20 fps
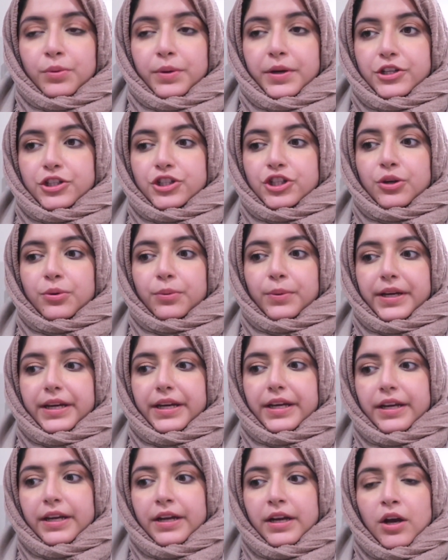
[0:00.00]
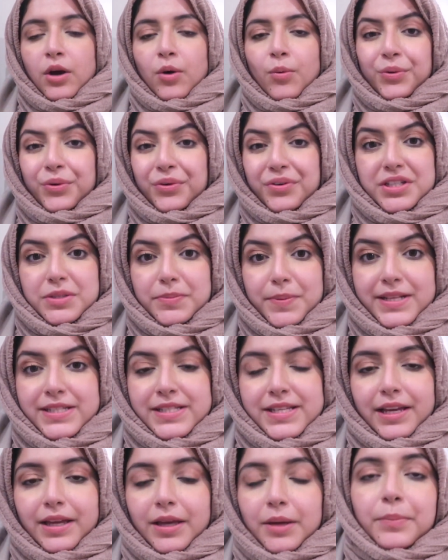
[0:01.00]
which we were not
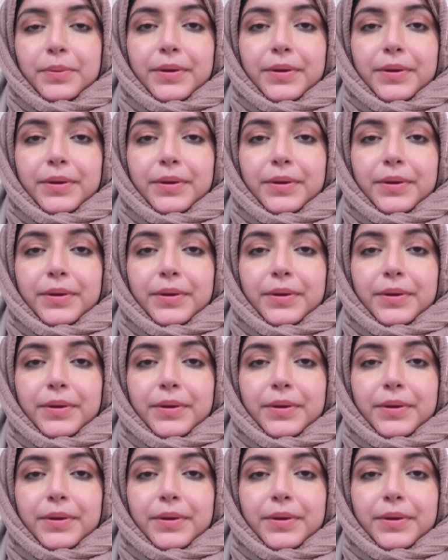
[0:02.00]
expecting,